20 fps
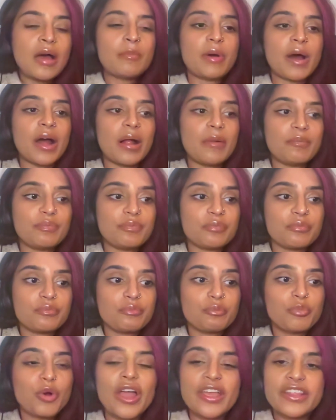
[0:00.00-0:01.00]
But
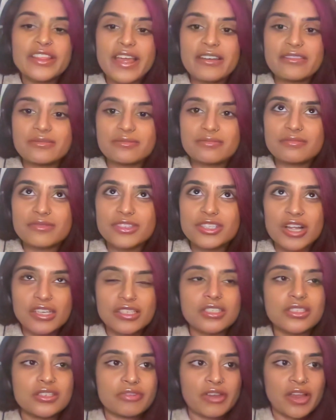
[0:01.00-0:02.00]
what I then
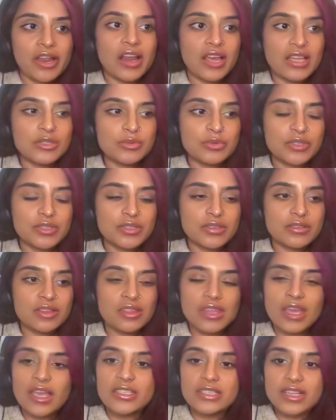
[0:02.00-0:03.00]
started to realize was
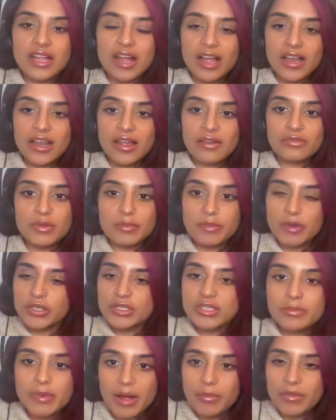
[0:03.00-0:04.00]
the things that I loved the
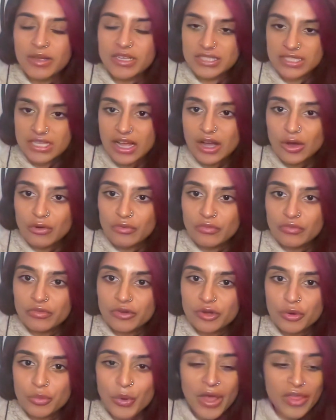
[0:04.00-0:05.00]
most about myself
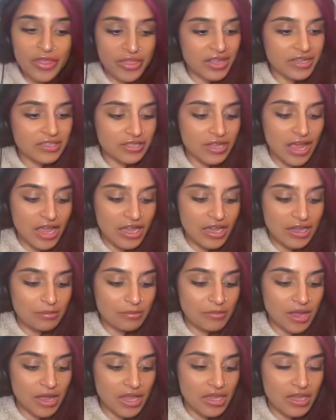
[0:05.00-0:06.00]
were things like
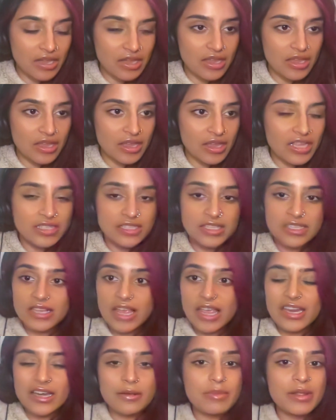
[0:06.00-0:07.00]
my
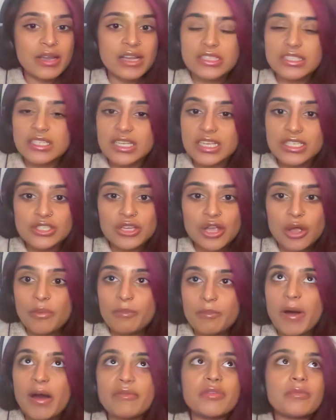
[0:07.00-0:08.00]
insane ability to go
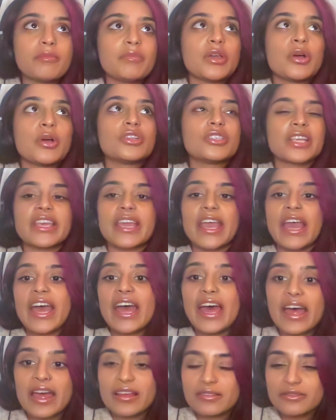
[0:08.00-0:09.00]
above and beyond and
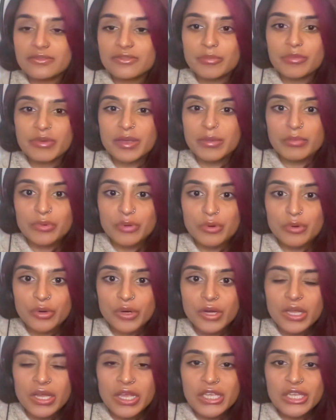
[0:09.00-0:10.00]
care for
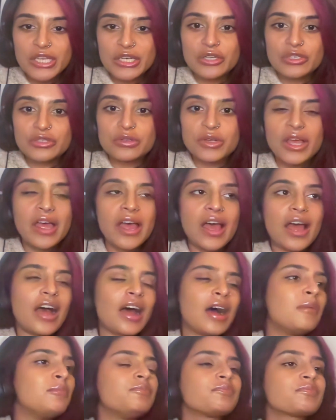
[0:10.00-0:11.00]
people. You
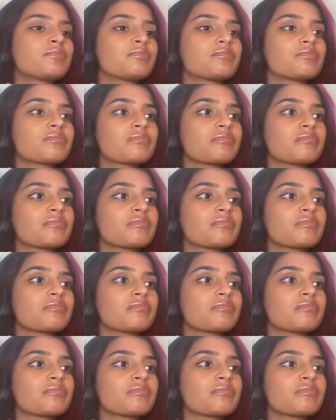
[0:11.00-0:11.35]
know,